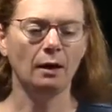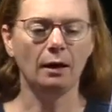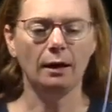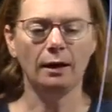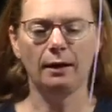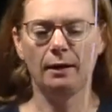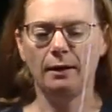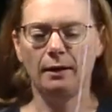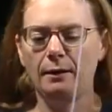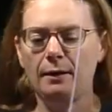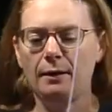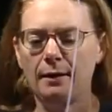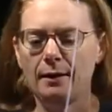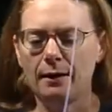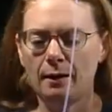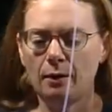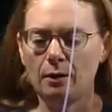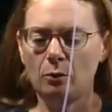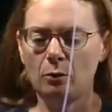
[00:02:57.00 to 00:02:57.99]
And
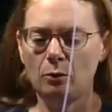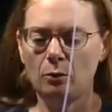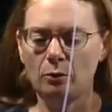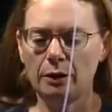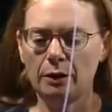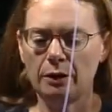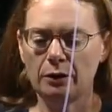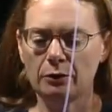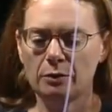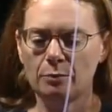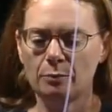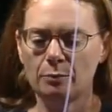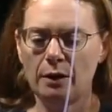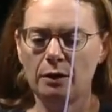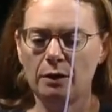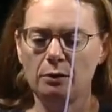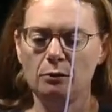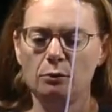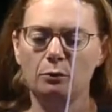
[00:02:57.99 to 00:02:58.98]
now here's my
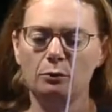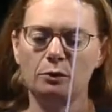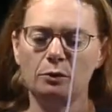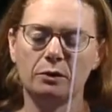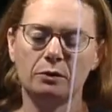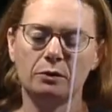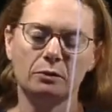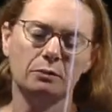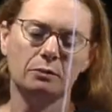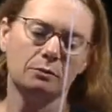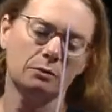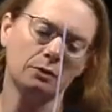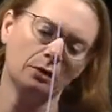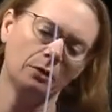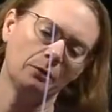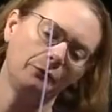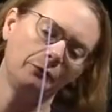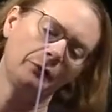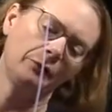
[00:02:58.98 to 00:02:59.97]
new
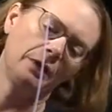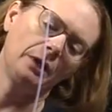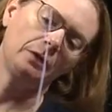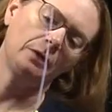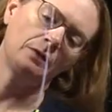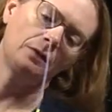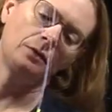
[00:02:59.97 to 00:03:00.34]
surface.